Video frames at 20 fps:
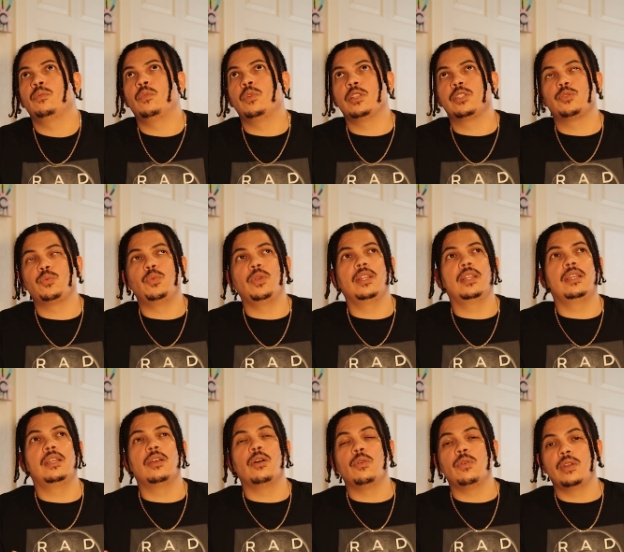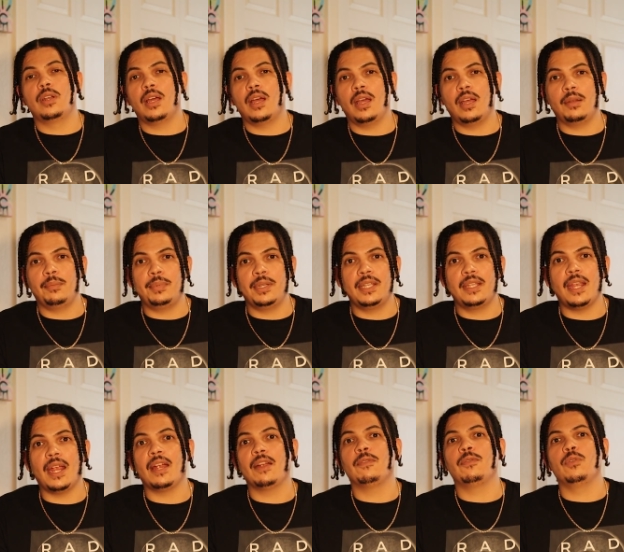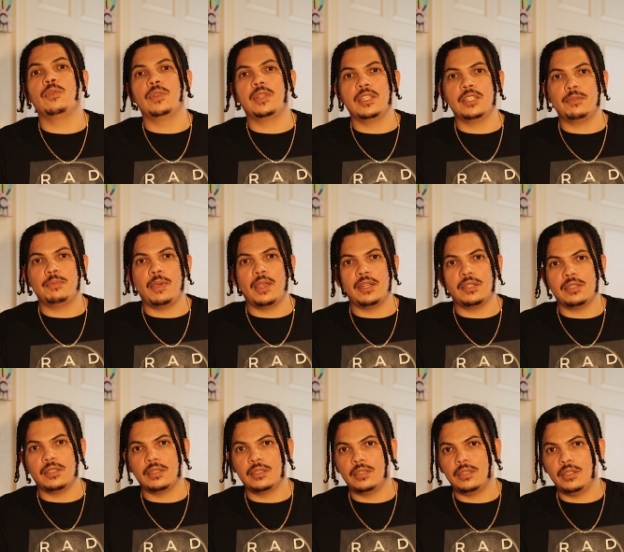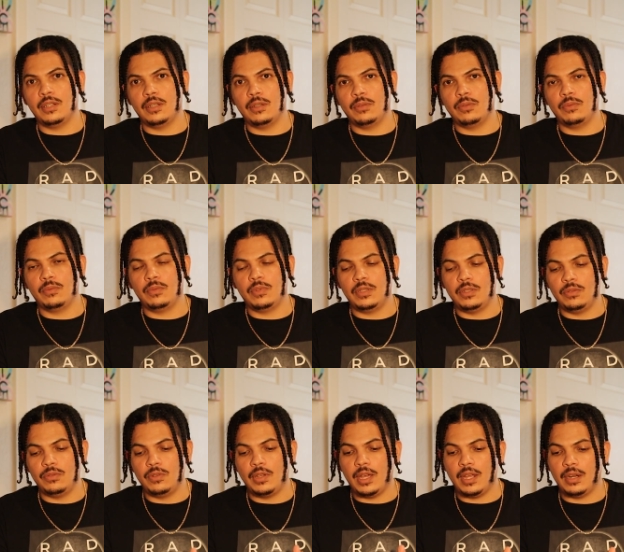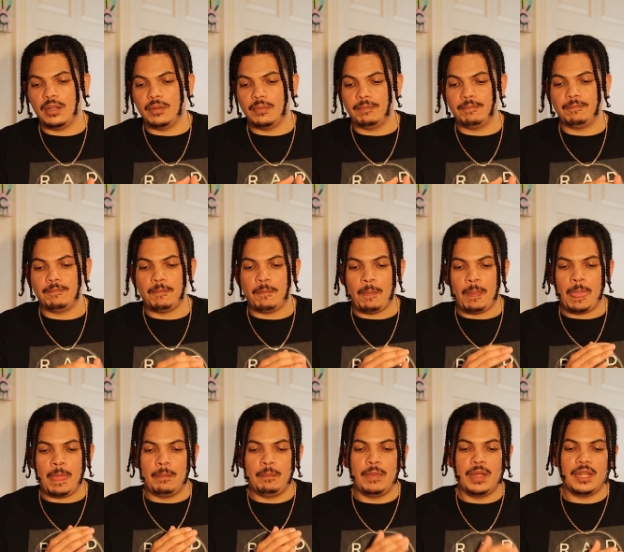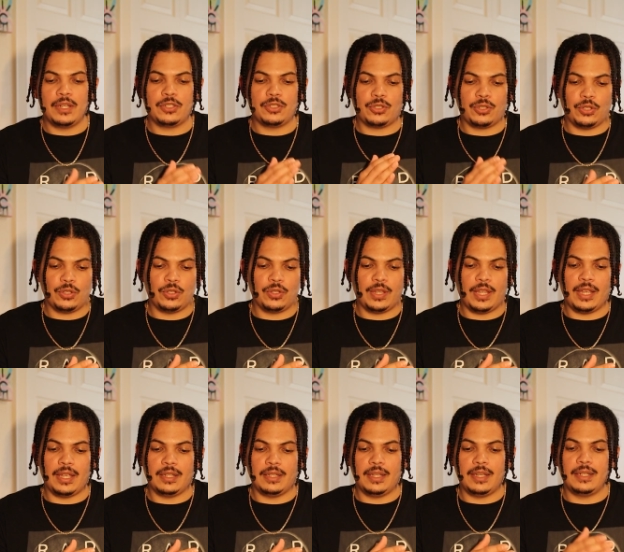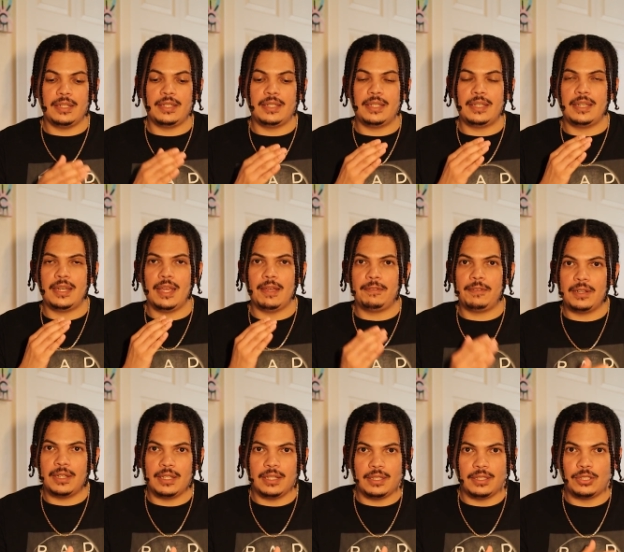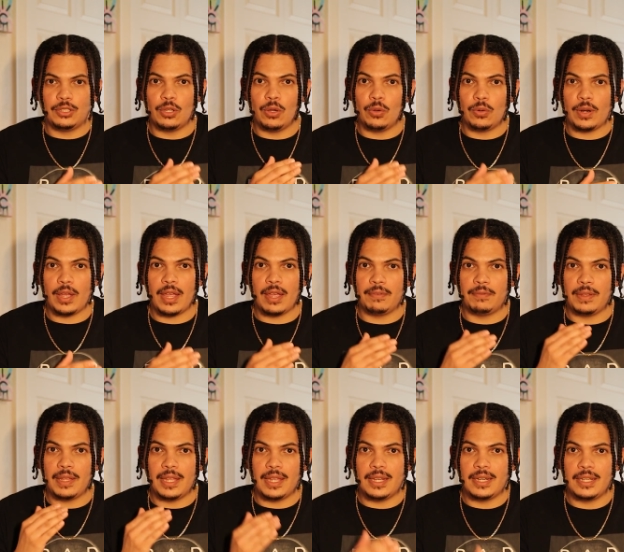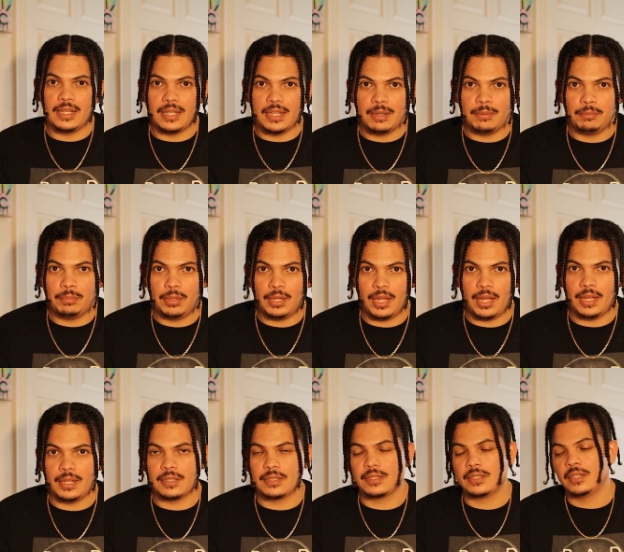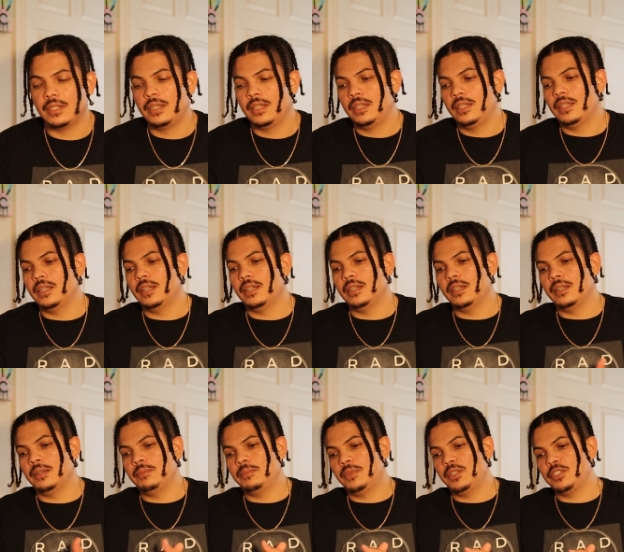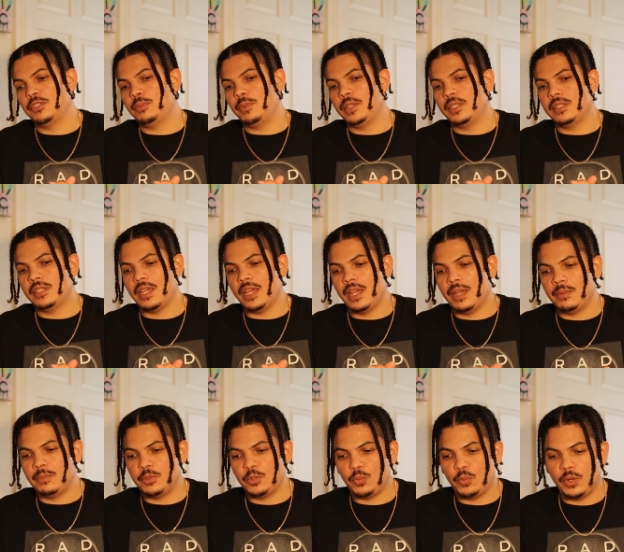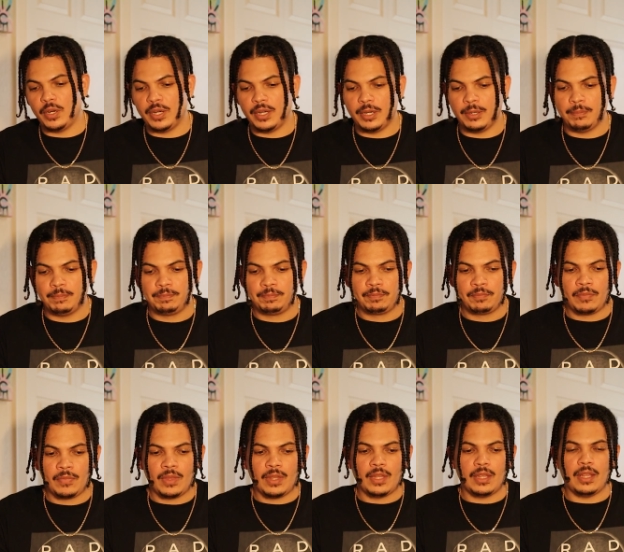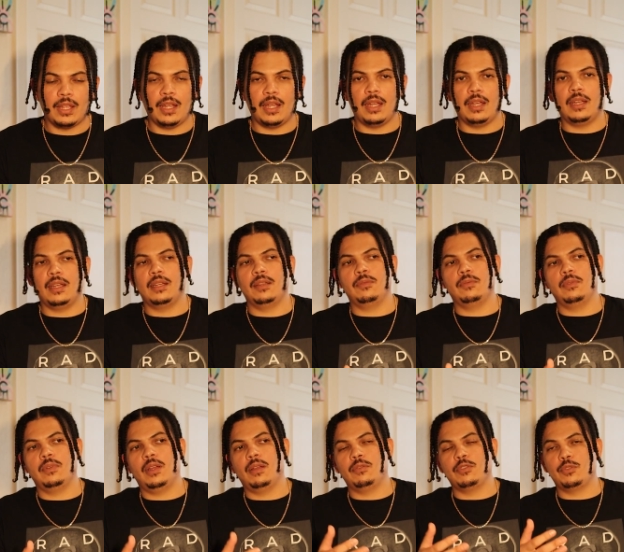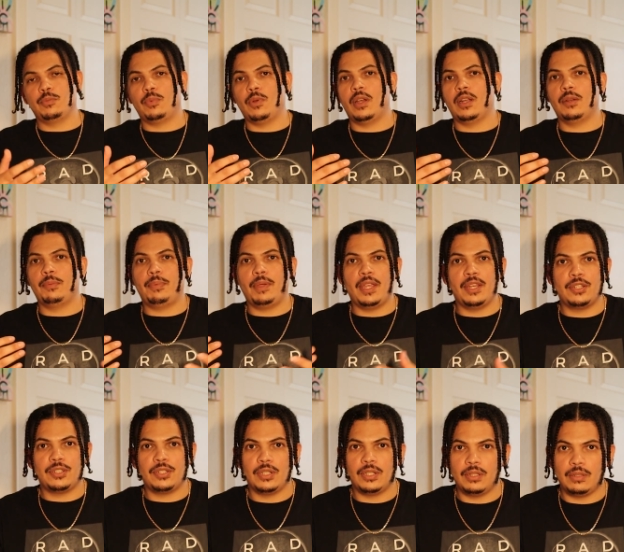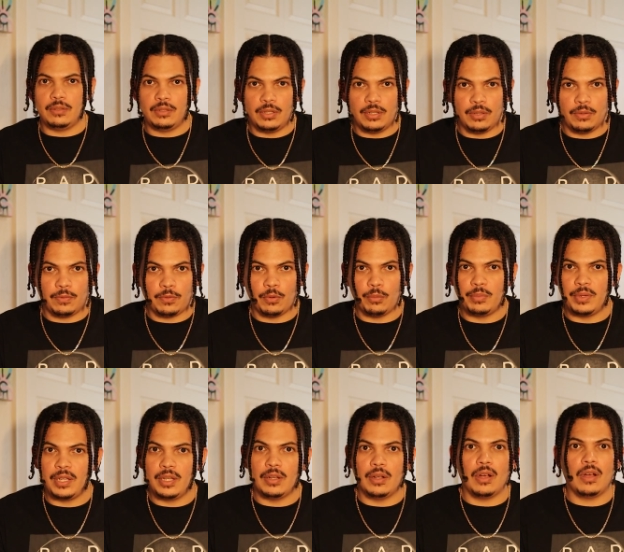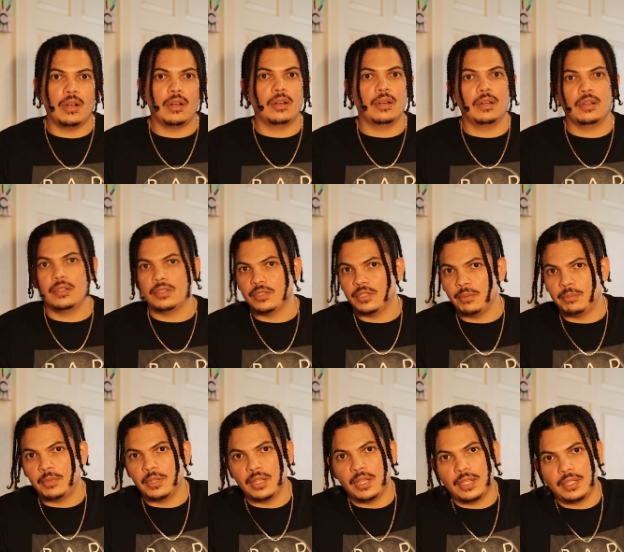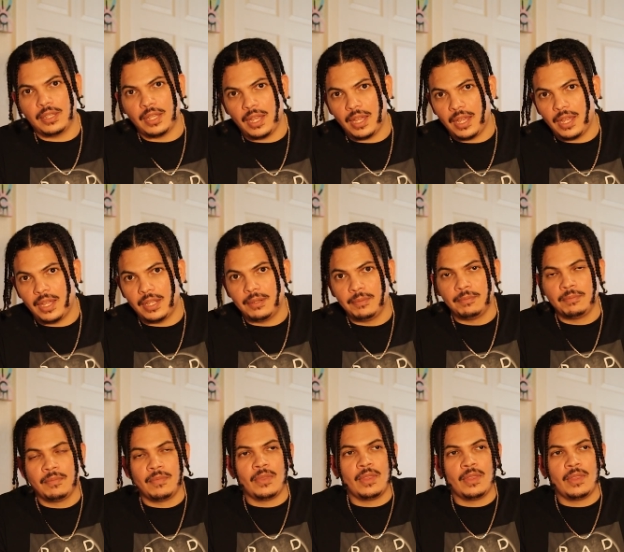what's really going on. Be careful with these patients. You know, you gotta make sure that they definitely don't have any implants. There's been times where I was brought a patient, you know, from ER or something like that,